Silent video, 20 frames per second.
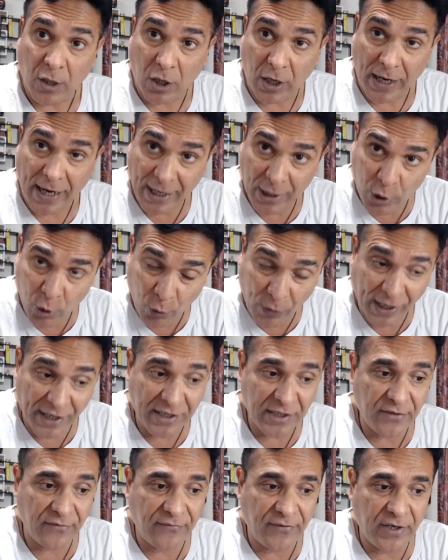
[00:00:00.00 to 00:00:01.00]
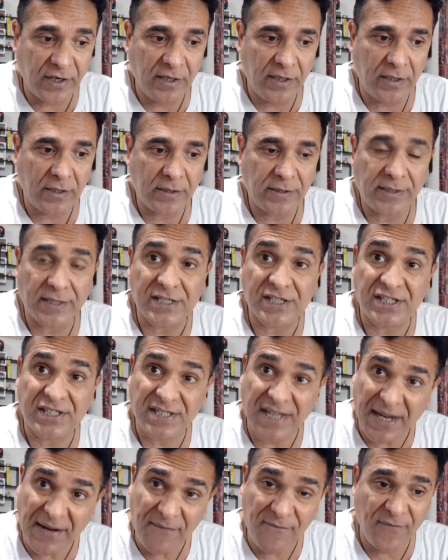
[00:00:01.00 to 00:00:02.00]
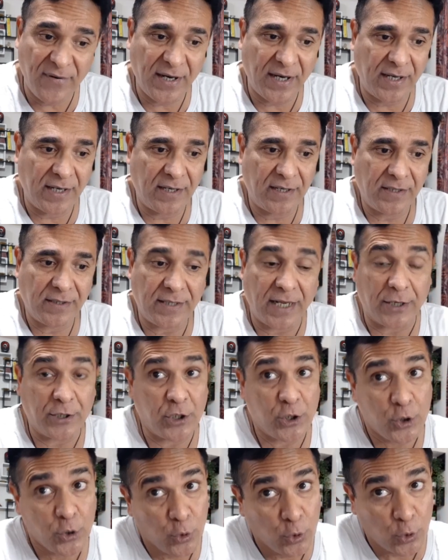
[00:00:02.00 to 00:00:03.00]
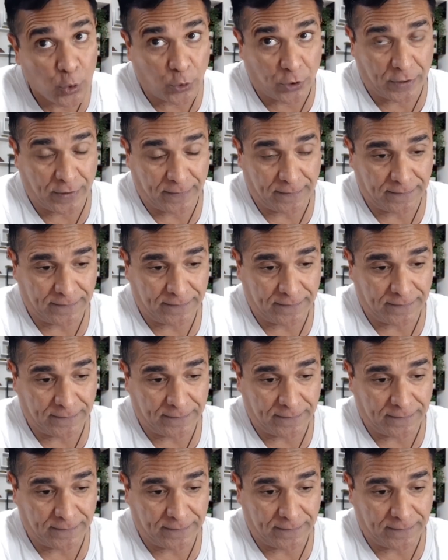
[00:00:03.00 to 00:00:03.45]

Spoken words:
and look at the world the same way that you look.